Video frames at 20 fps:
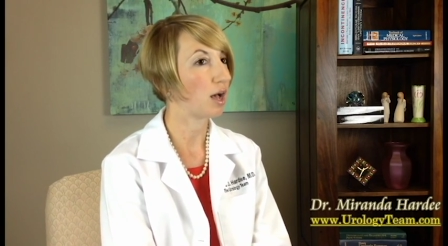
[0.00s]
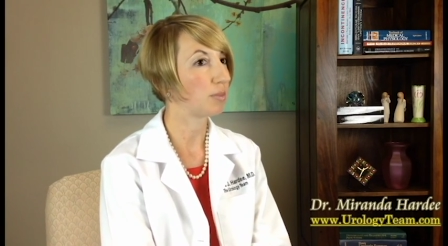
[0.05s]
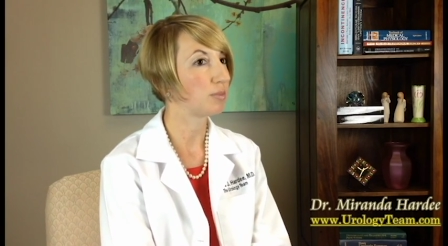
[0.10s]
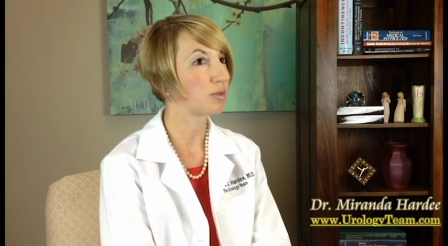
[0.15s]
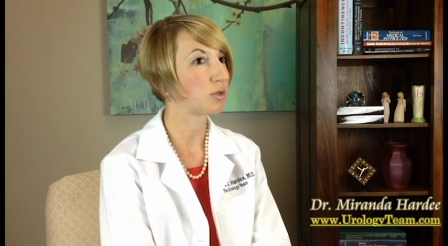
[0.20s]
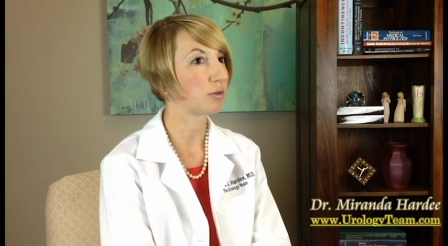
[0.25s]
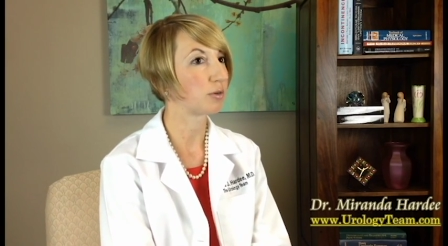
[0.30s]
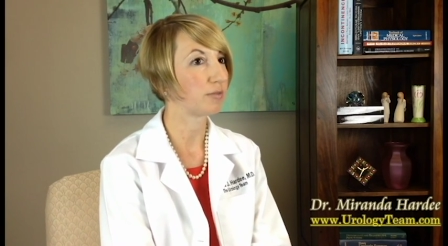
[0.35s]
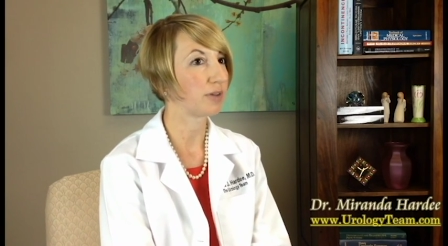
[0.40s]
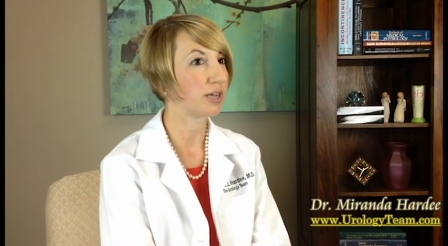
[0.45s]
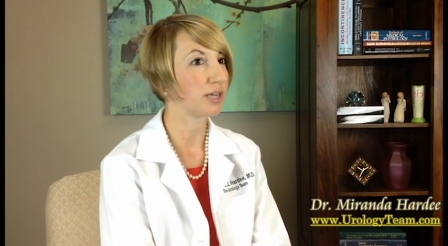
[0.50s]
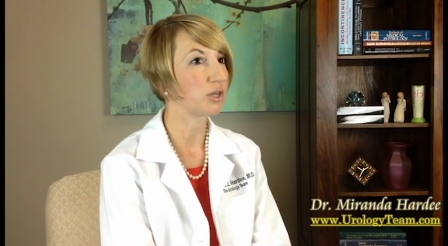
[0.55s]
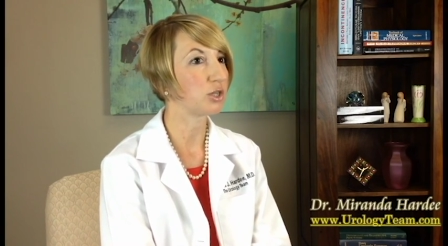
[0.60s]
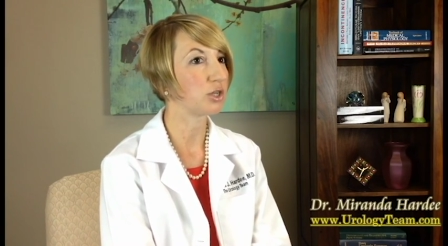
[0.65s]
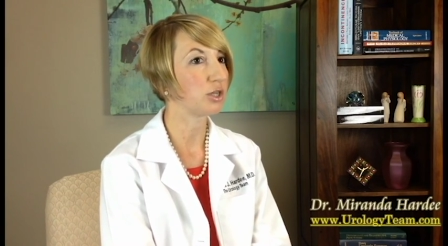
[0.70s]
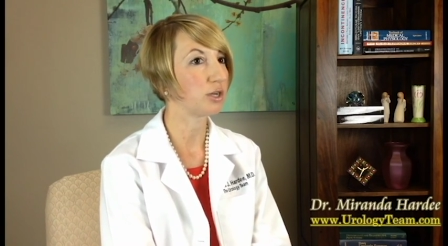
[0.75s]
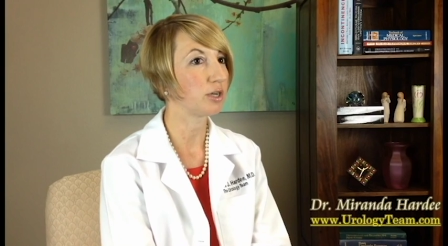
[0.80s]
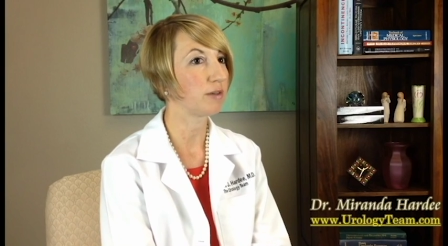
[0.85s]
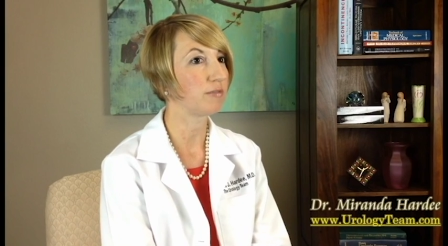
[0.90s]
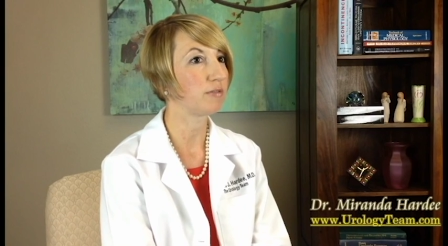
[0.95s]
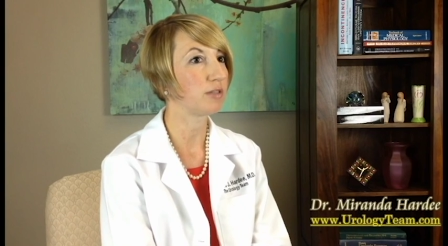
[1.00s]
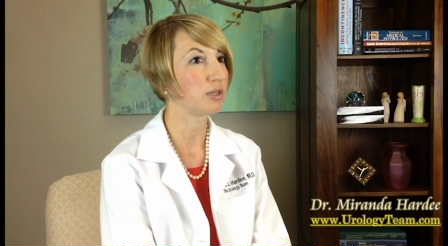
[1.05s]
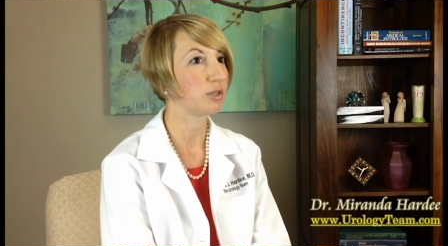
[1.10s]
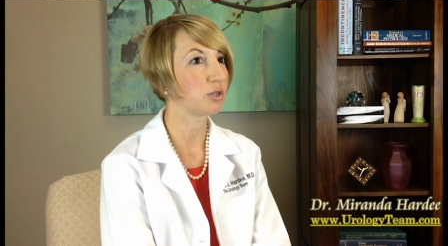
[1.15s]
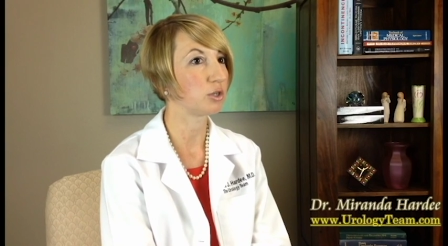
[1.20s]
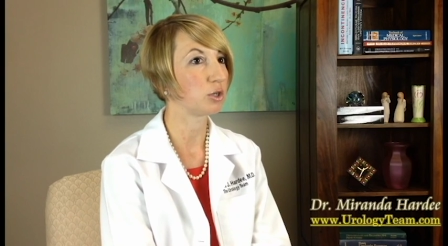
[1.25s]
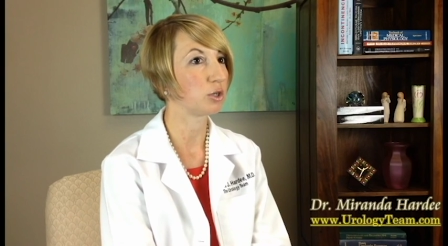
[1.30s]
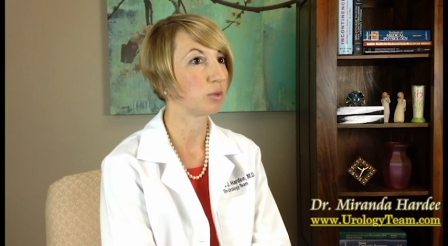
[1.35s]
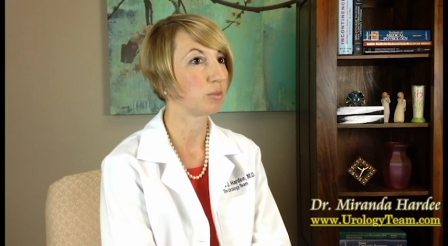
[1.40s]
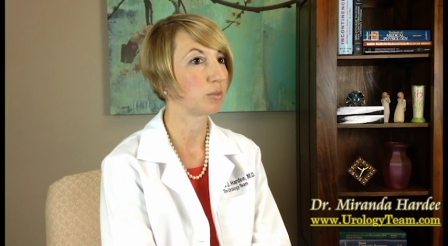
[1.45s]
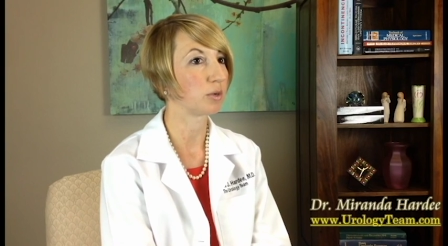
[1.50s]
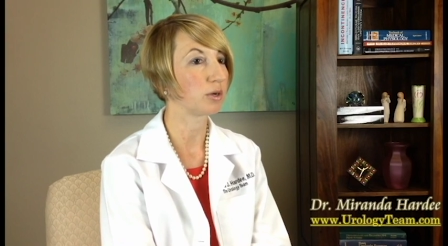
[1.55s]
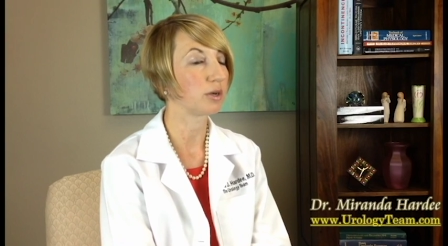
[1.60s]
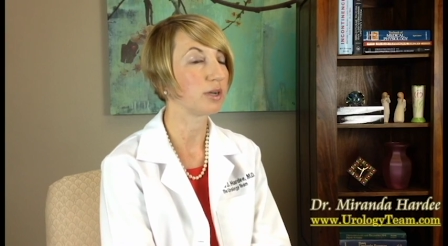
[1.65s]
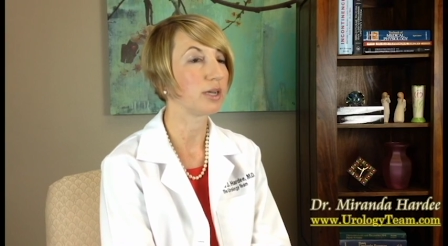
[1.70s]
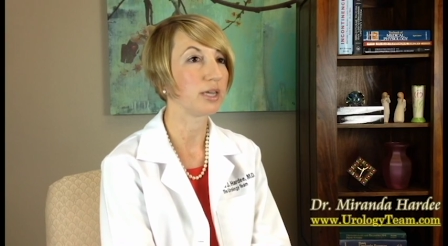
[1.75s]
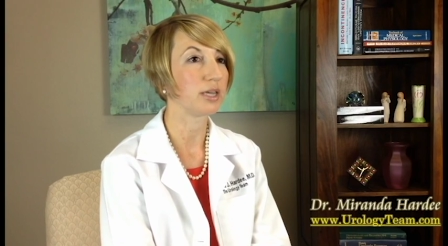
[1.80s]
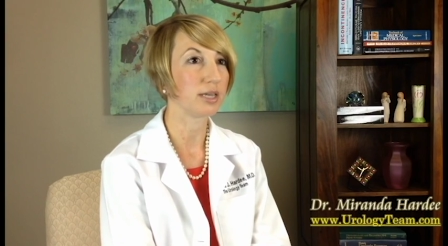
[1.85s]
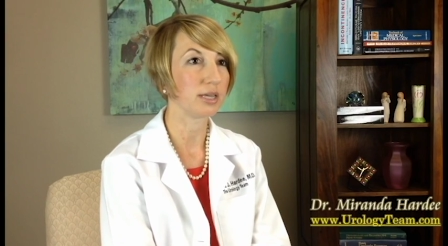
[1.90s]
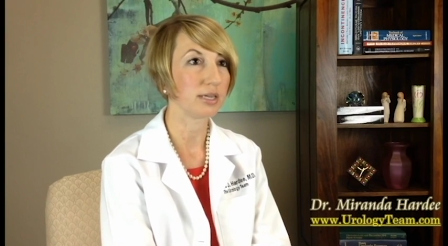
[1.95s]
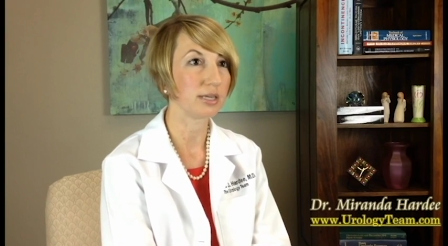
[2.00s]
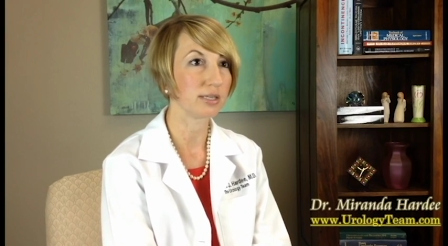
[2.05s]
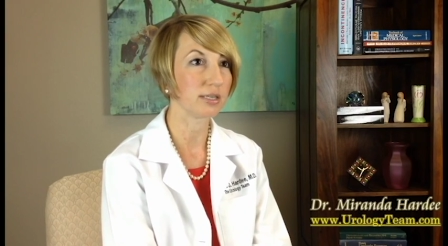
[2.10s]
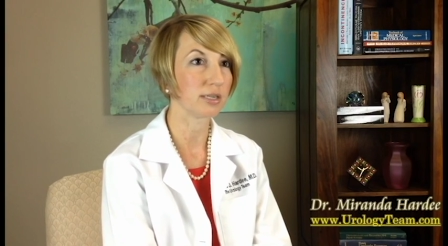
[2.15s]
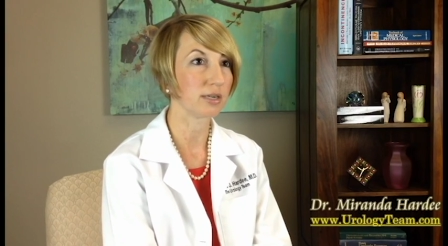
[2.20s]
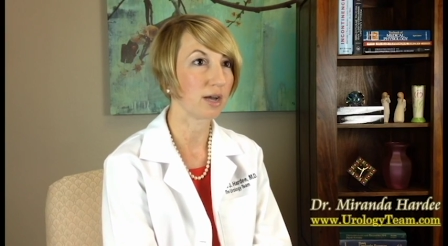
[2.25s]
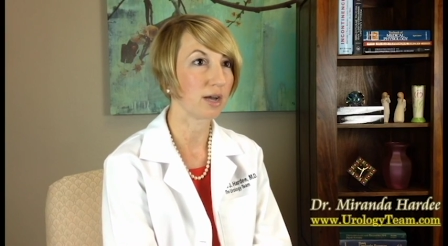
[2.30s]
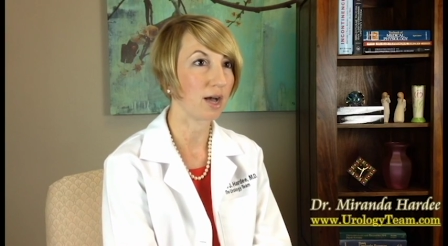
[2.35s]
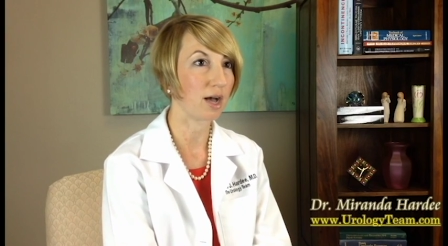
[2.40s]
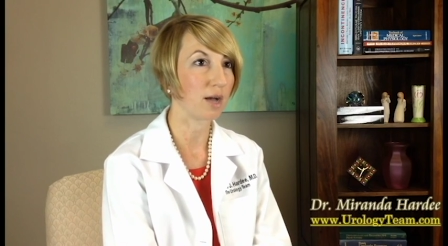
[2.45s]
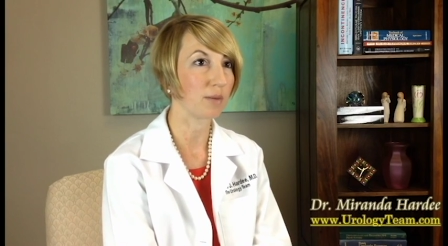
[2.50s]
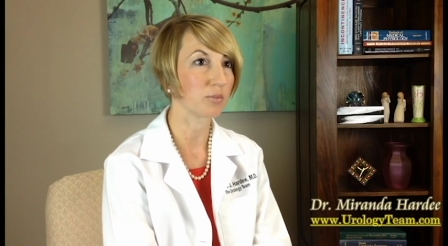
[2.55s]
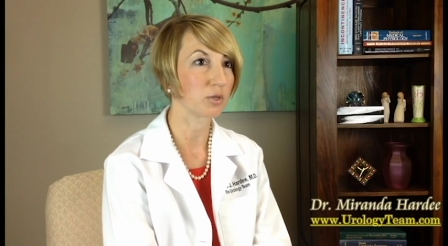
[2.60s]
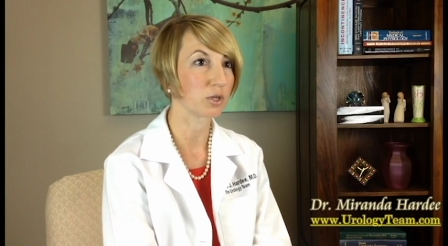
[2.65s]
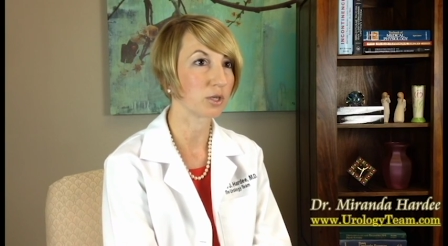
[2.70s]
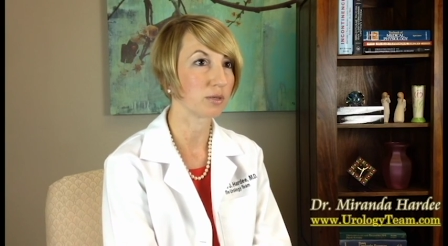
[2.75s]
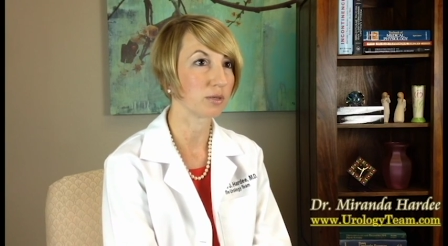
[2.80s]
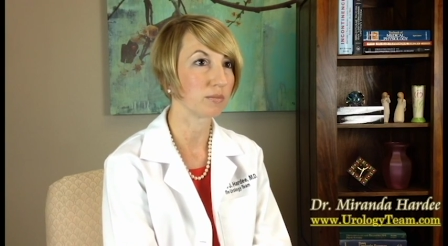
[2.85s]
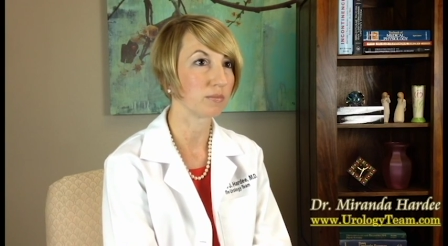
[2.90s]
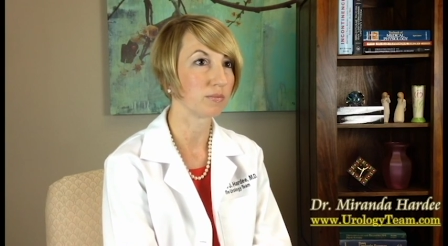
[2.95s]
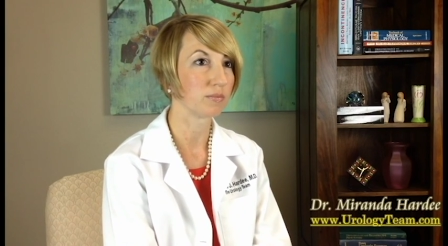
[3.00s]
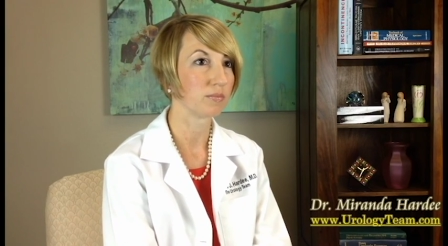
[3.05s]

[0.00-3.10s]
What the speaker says: observation of this tumor is an option.